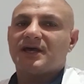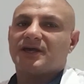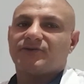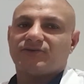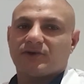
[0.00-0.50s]

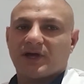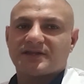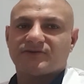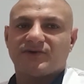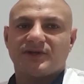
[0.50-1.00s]
If you like
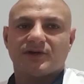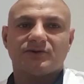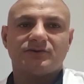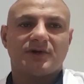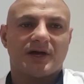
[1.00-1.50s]
the
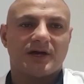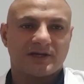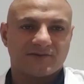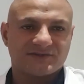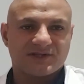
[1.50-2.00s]
video,
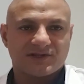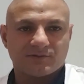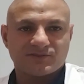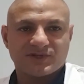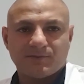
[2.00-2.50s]
give us a
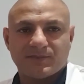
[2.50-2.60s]
thumbs up,